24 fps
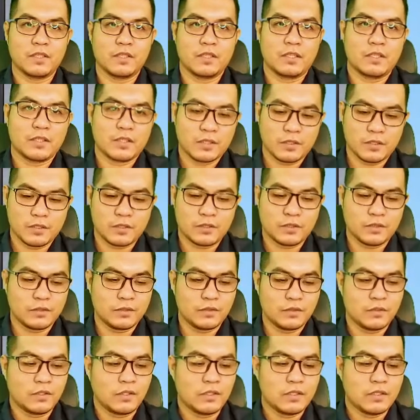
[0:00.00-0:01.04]
So
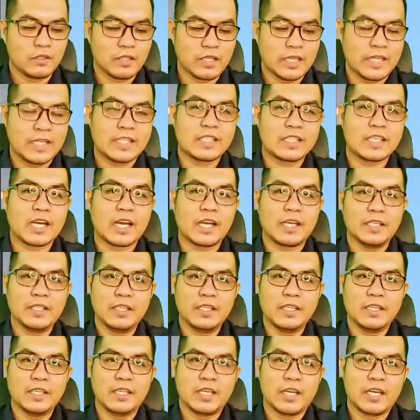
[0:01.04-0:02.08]
inside,
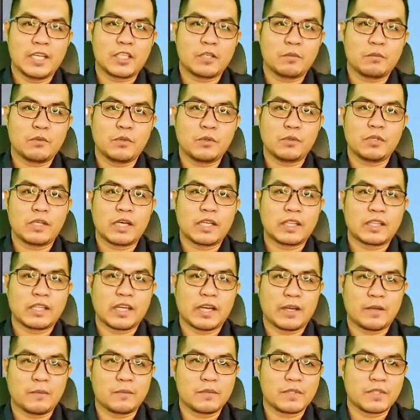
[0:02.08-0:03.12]
it's mu naught
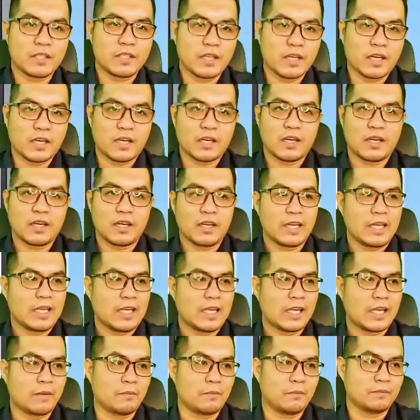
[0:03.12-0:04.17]
times
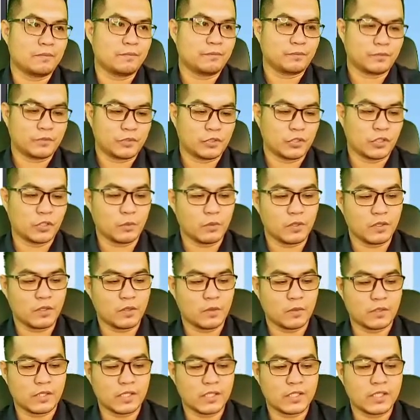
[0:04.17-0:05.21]
M. So you will
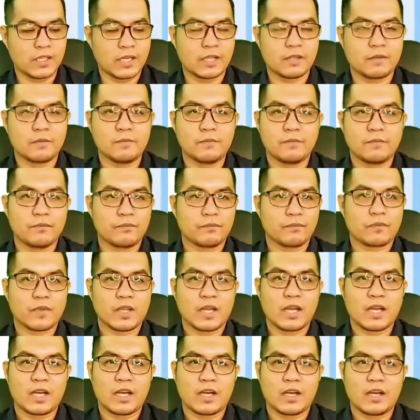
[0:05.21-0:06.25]
notice that
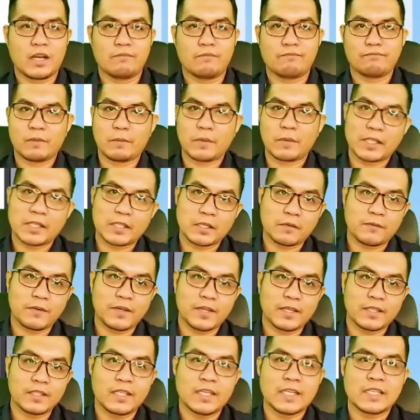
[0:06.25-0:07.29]
the magnetic
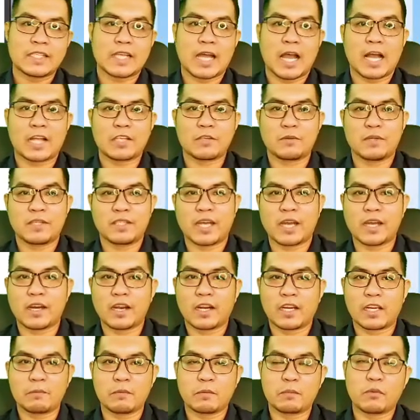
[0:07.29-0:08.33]
field is actually
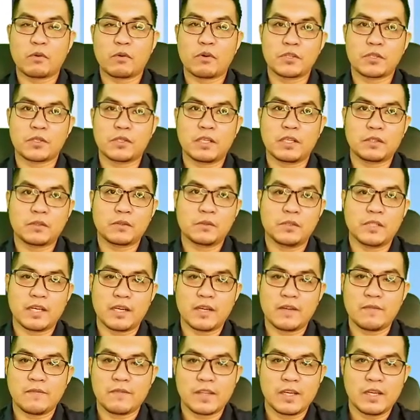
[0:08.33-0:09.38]
directly proportional to
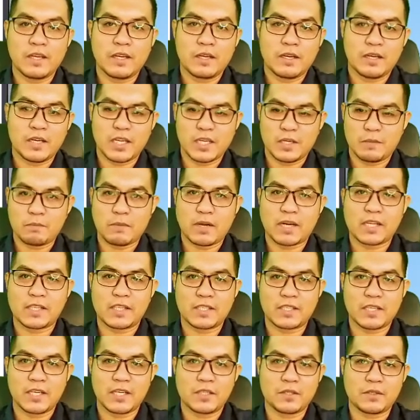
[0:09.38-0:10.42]
the
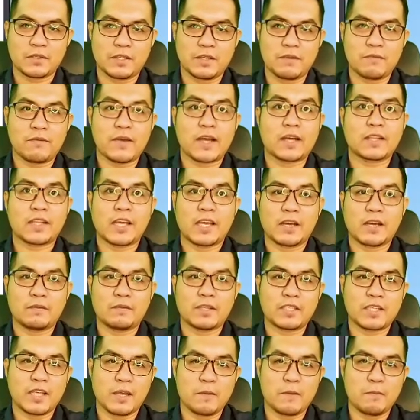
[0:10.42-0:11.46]
magnetization. In fact, they have the
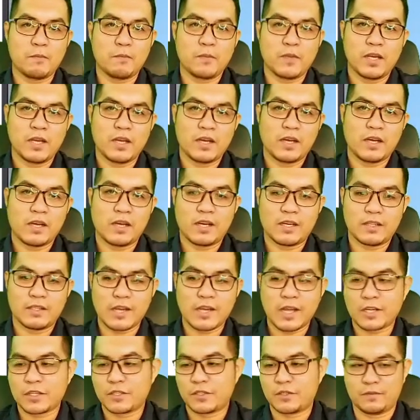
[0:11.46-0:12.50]
same
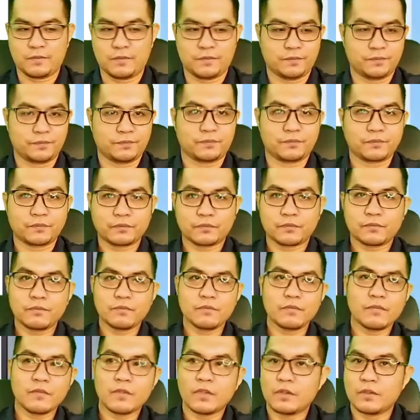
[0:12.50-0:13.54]
direction.
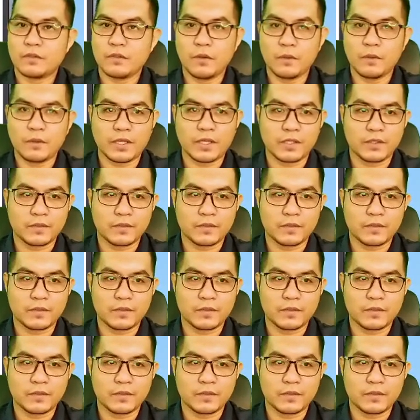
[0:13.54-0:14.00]
Okay.